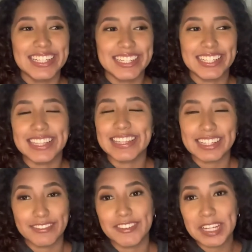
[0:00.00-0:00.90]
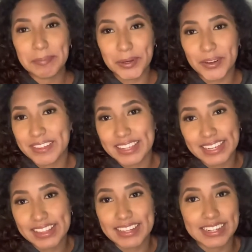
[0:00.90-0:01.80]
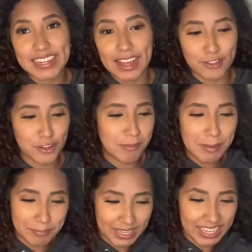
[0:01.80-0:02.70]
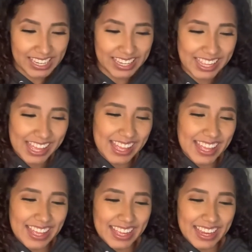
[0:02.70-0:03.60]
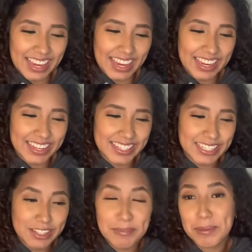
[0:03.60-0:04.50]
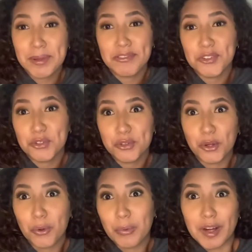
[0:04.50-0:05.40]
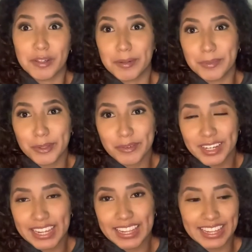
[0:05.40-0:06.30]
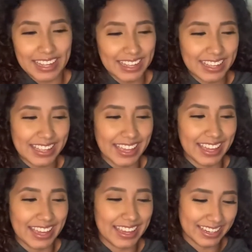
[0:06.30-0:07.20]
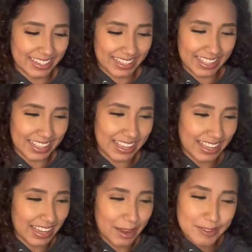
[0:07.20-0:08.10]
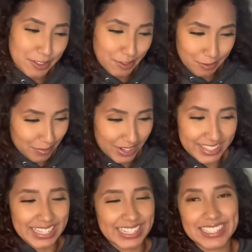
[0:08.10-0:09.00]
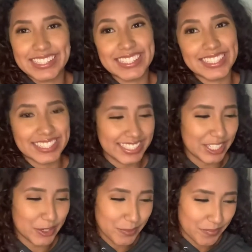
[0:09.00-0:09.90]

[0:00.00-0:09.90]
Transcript: she's such a funny person, and such a nice human being, and she just made me feel so welcomed already, and I'm just super excited, you know?